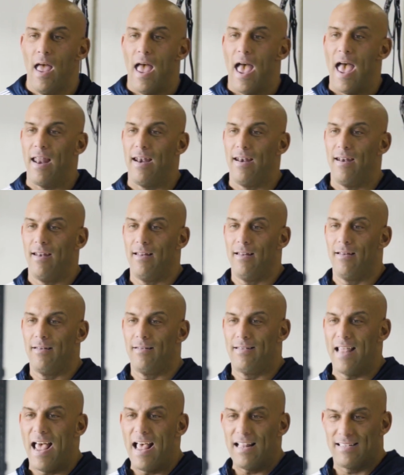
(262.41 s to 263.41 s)
And
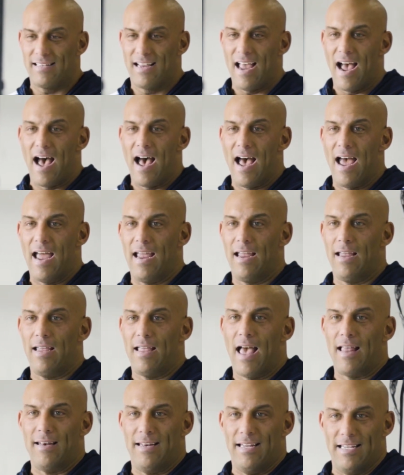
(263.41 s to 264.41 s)
that guy,
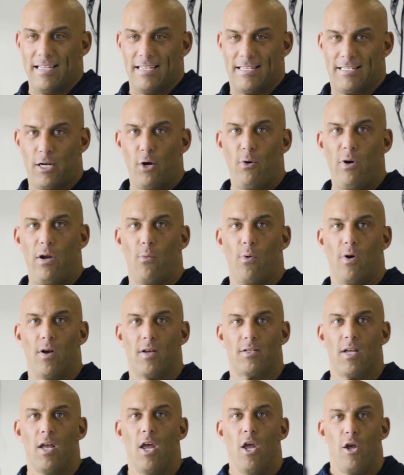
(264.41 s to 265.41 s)
the history
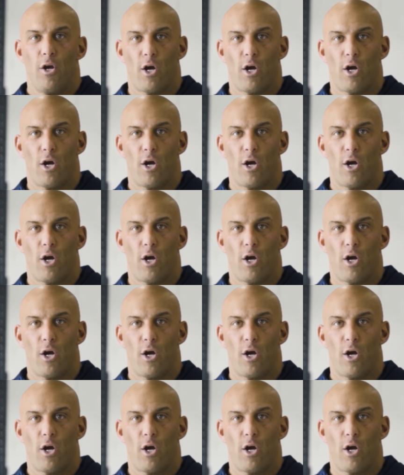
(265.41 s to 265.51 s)
was,